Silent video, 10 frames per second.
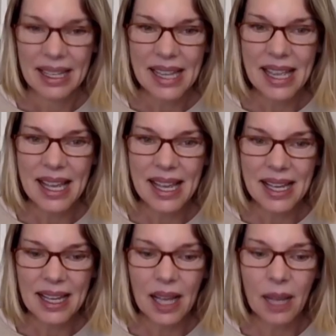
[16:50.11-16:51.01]

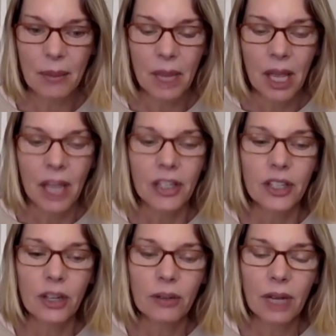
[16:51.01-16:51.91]
Yeah,
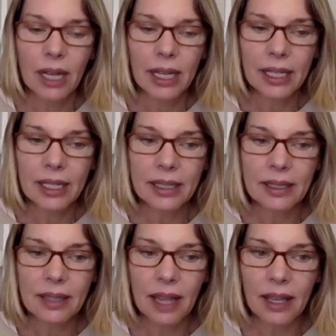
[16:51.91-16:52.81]

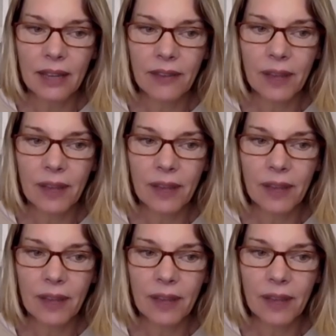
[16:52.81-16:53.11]
if